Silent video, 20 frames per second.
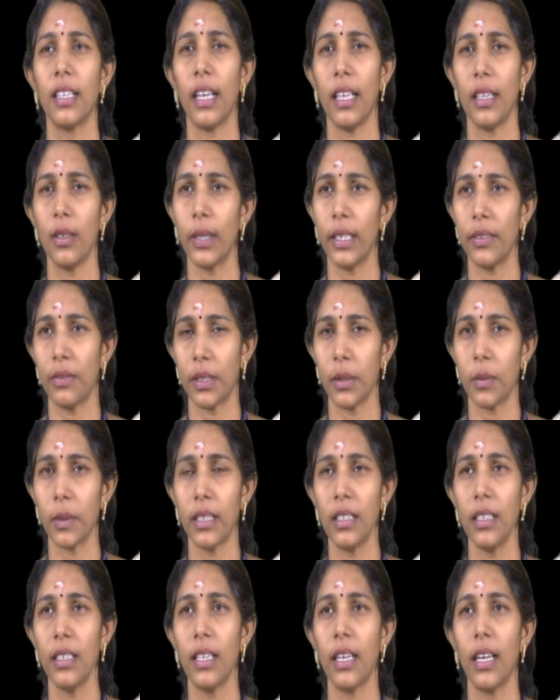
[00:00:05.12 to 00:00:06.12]
Hello
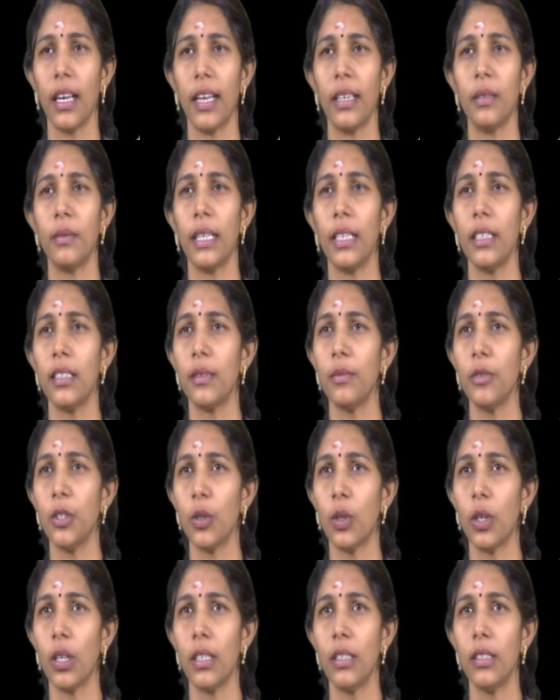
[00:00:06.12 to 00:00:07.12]
everyone, I welcome you
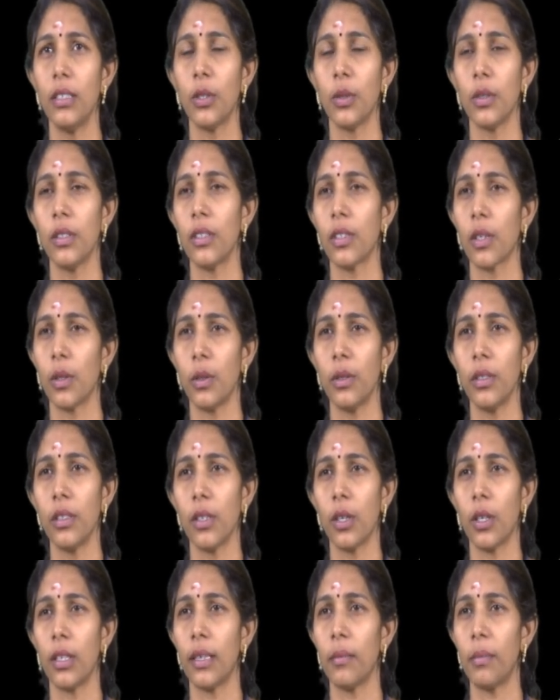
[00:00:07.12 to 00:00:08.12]
all to this course
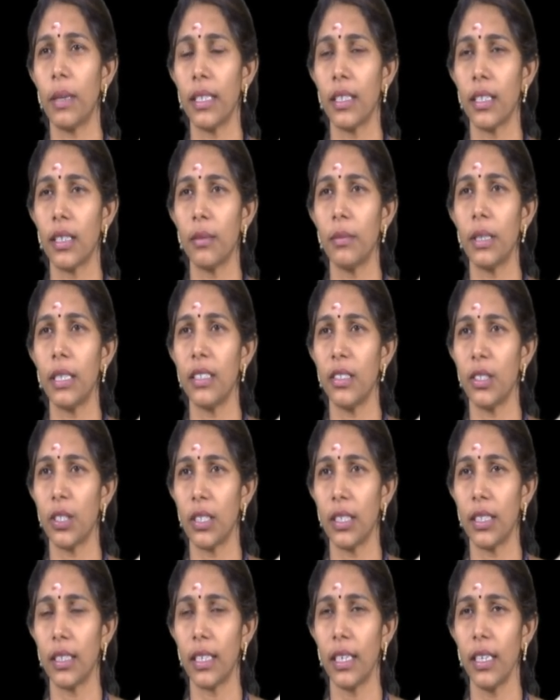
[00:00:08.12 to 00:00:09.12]
on Applied Thermal
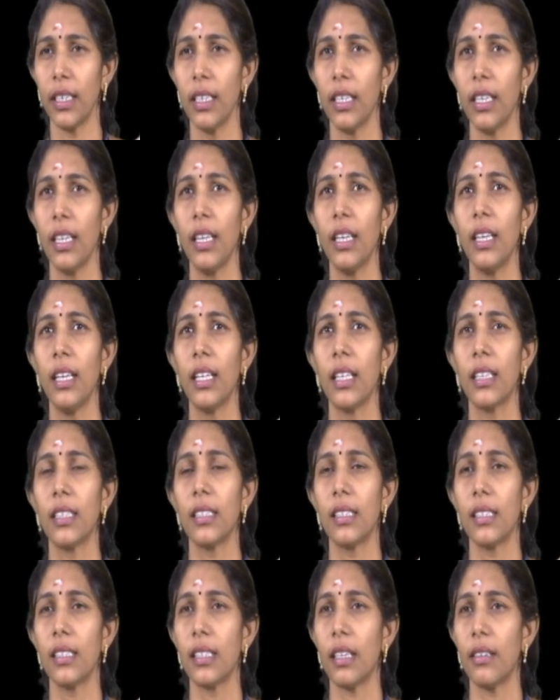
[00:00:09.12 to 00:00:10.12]
Engineering.
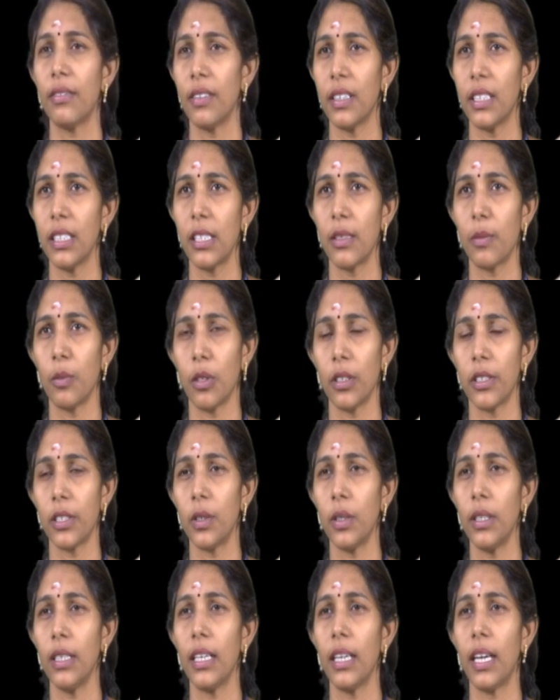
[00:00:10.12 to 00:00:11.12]
This is our first
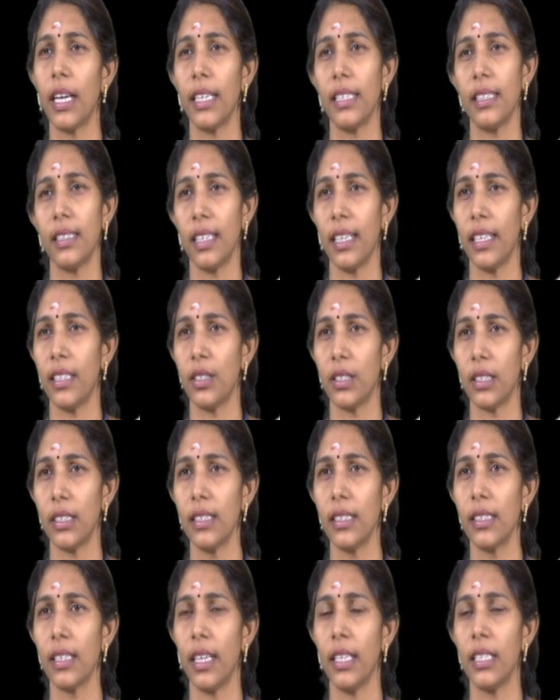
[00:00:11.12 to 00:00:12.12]
module, IC
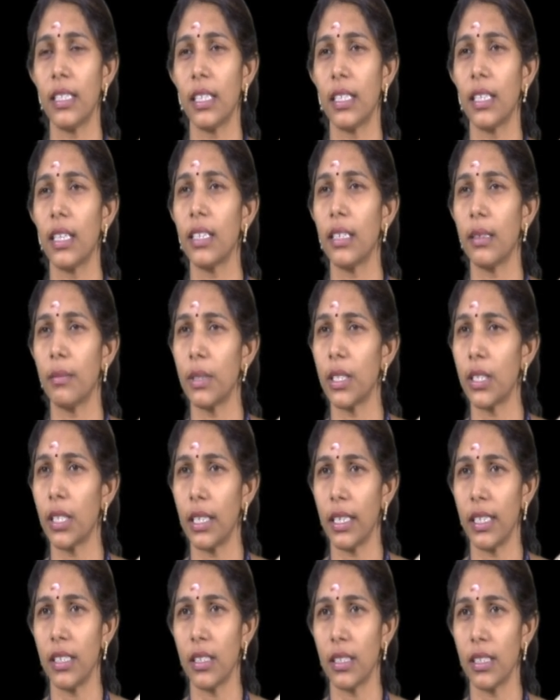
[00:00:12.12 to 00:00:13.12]
Engines, Internal
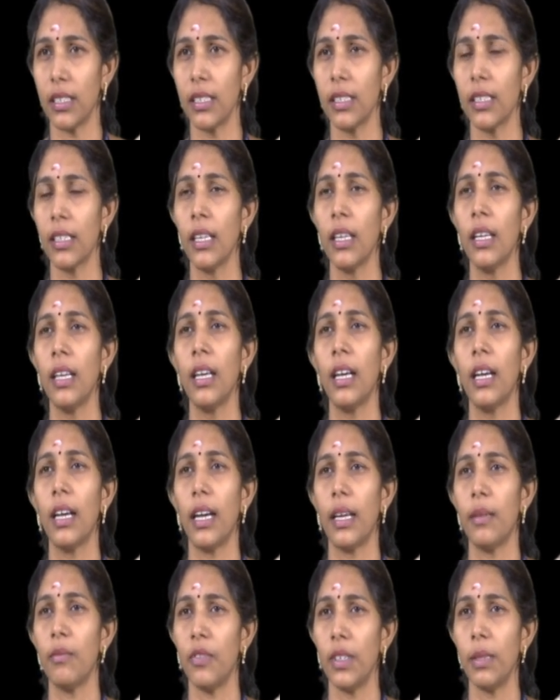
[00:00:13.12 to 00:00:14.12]
Combustion Engines.
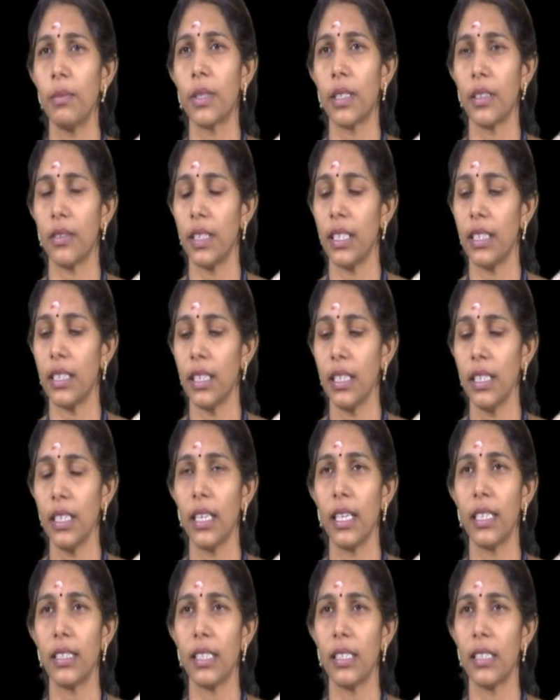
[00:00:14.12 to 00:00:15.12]
I'm V. Praveena,
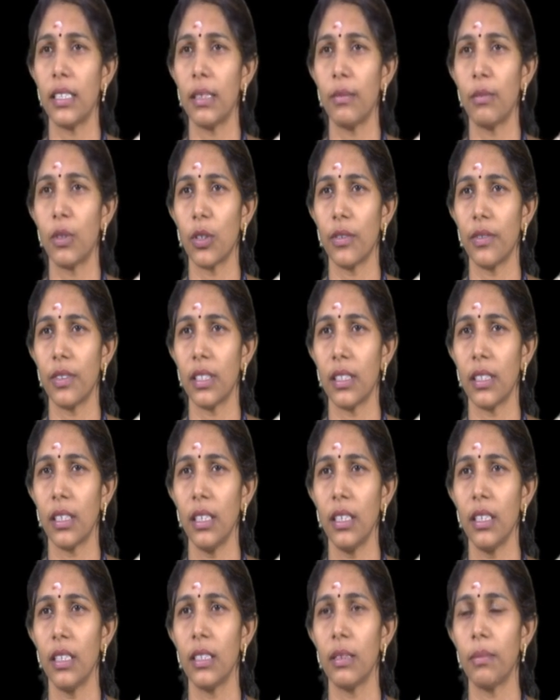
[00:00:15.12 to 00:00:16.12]
Assistant Professor,
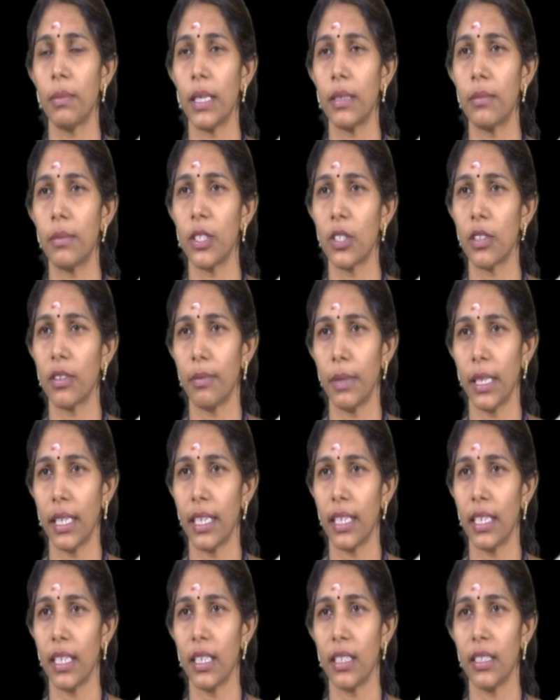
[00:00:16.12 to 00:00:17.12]
Department of
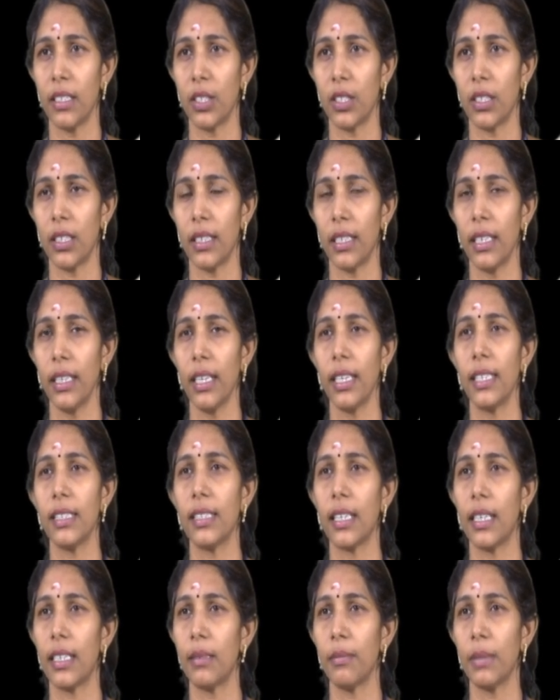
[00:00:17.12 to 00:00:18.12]
Mechanical Engineering,
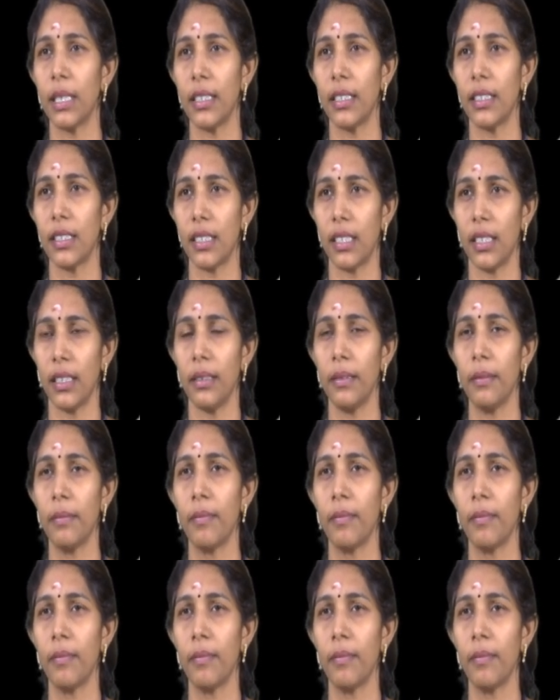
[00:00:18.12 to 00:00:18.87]
SRMIST.